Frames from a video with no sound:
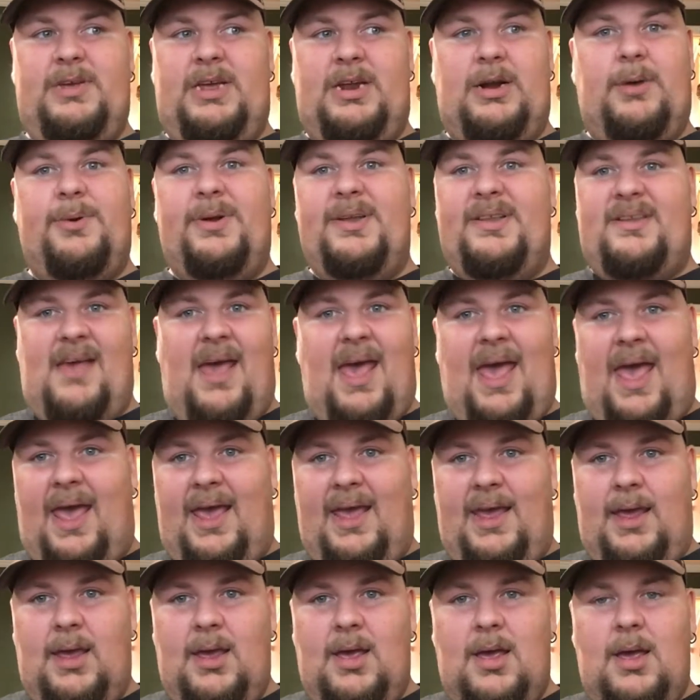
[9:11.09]
you know, a day.
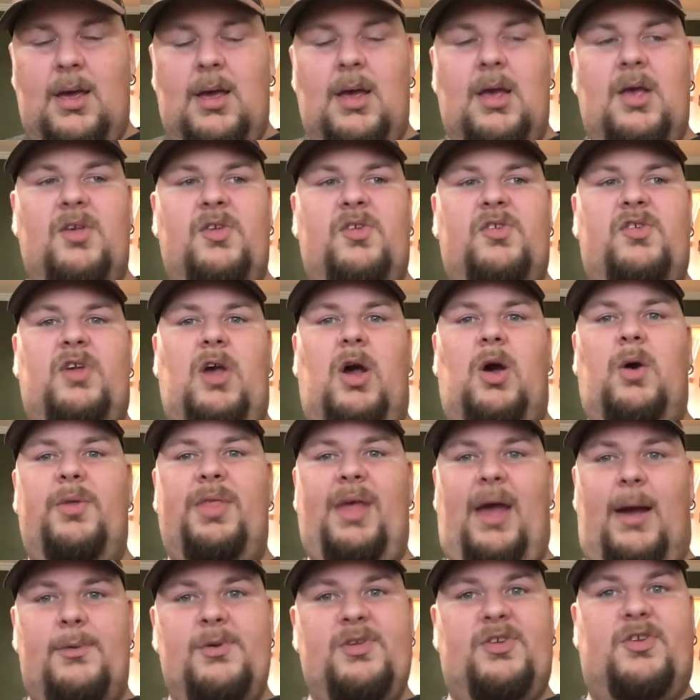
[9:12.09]
So
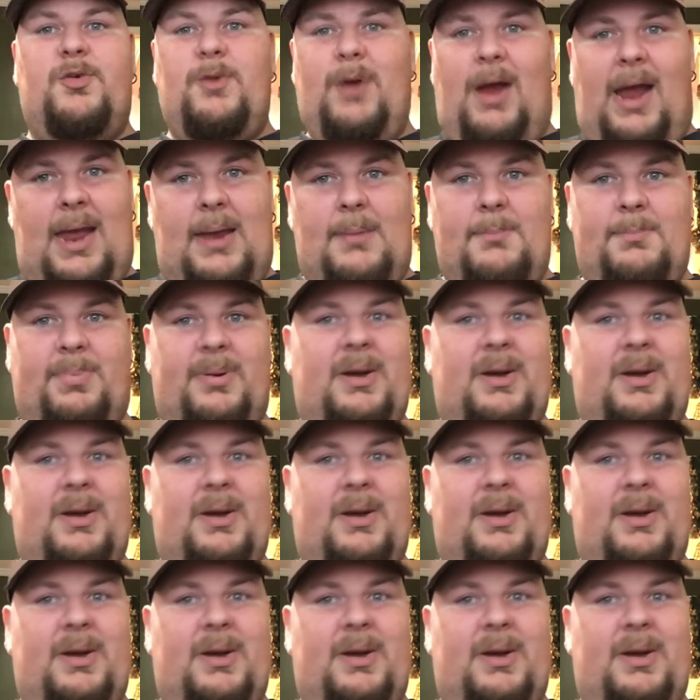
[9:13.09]
that was great.